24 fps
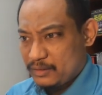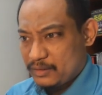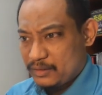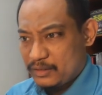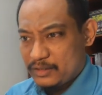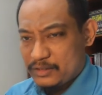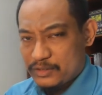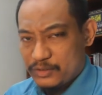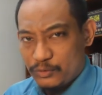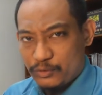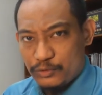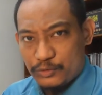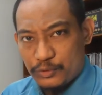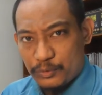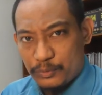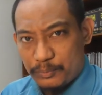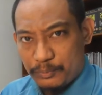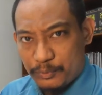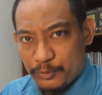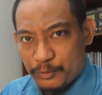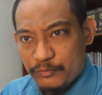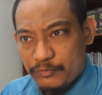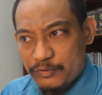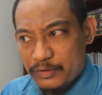it is also
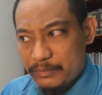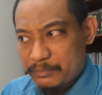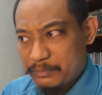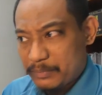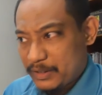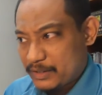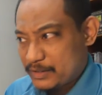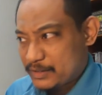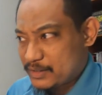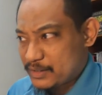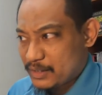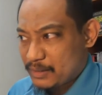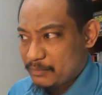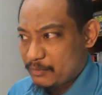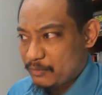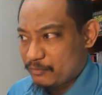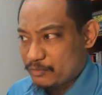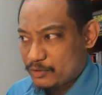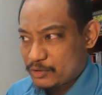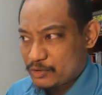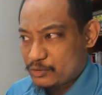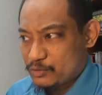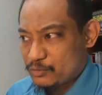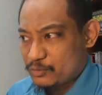proven by some
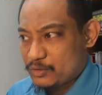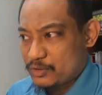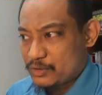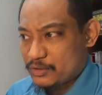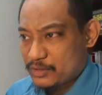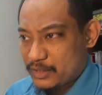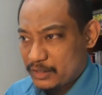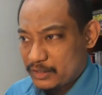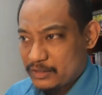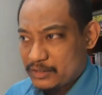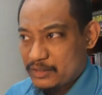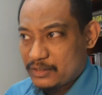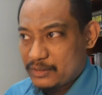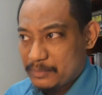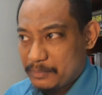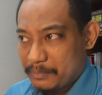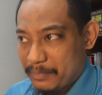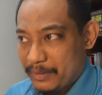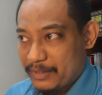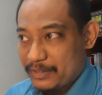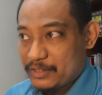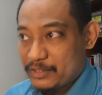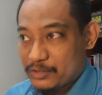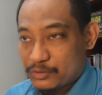of the students actually
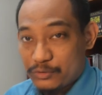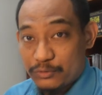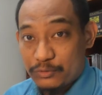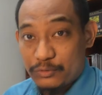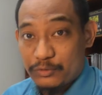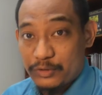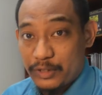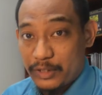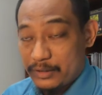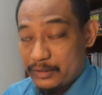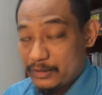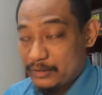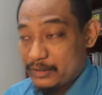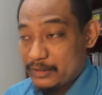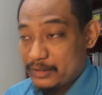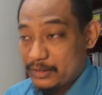managed to do that.